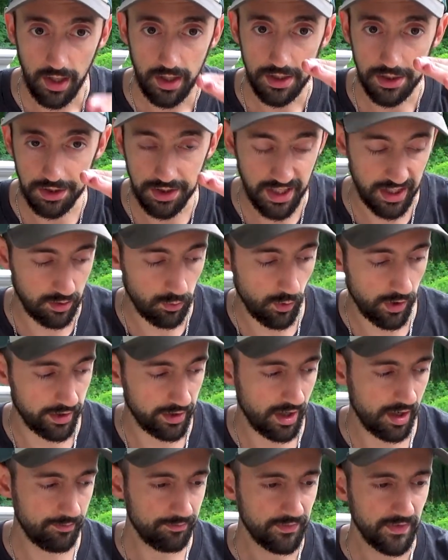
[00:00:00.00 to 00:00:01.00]
You kick one
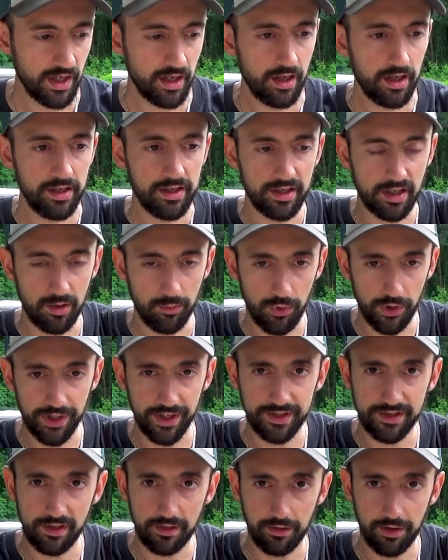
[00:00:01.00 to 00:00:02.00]
up, you can put
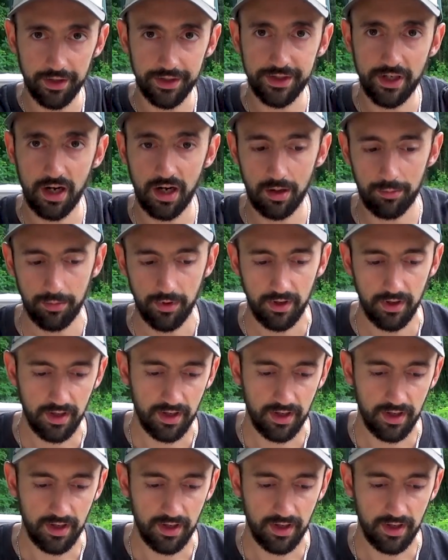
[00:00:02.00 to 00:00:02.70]
this under the tarp,